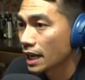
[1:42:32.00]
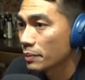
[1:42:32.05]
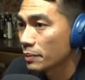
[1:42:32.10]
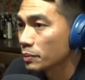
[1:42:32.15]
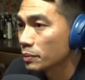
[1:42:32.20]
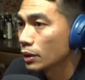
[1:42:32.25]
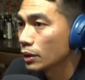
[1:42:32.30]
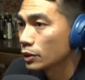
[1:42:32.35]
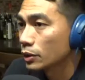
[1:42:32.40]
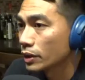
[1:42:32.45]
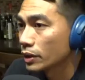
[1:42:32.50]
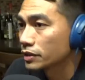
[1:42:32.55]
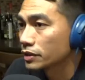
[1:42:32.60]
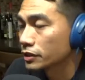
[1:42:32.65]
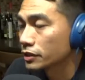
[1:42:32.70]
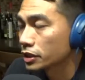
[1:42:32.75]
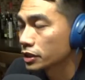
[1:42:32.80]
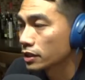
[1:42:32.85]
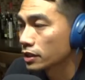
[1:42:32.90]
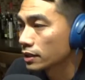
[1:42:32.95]
It can happen both ways
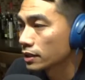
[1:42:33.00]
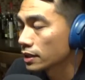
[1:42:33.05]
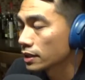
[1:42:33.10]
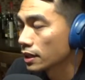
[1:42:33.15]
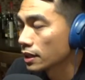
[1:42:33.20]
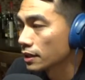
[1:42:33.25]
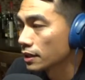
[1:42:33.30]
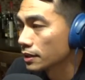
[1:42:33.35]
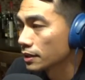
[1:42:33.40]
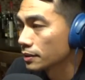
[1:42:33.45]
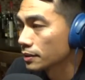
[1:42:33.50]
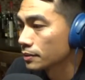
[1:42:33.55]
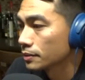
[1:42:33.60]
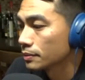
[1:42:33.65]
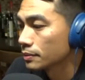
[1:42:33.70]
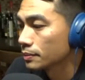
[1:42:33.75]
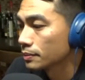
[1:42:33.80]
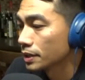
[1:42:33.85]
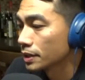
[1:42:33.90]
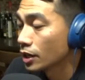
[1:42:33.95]
for sure.
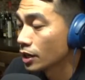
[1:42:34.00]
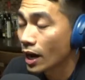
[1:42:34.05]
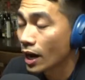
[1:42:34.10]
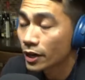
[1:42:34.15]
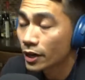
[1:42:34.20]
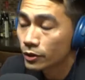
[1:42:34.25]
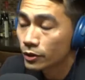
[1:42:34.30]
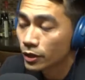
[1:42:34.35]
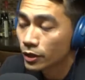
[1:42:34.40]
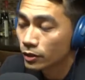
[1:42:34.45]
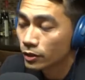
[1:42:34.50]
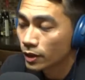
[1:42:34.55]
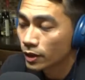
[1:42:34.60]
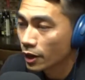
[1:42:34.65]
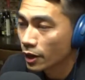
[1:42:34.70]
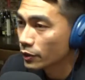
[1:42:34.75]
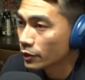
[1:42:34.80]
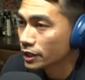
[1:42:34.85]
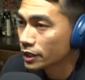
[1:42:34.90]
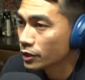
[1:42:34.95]
But no, I don't know.
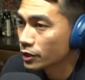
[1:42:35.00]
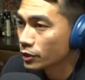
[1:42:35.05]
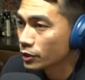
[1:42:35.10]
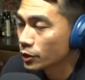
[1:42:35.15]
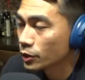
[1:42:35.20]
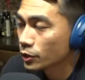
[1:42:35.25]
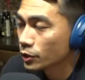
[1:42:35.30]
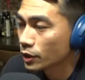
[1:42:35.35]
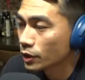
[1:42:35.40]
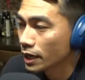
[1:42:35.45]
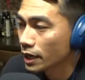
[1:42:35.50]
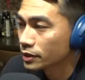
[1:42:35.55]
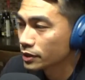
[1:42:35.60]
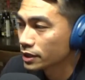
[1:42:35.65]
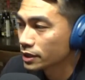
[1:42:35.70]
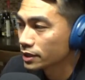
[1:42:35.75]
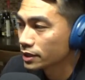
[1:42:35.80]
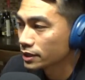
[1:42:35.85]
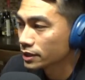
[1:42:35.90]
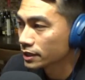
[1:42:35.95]
I really don't know. I'm
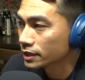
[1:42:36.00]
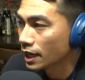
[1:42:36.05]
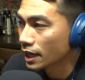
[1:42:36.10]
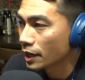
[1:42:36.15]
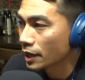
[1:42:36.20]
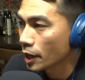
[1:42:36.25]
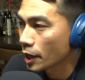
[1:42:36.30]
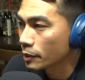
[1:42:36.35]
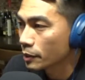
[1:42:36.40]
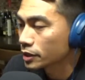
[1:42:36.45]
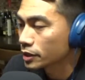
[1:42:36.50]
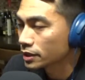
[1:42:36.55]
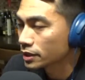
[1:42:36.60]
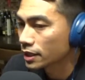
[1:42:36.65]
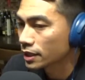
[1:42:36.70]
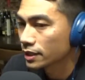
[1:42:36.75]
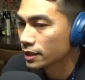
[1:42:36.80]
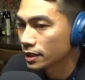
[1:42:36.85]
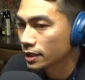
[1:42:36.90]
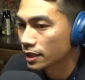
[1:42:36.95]
just
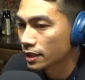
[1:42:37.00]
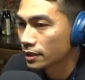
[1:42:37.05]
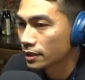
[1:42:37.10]
like...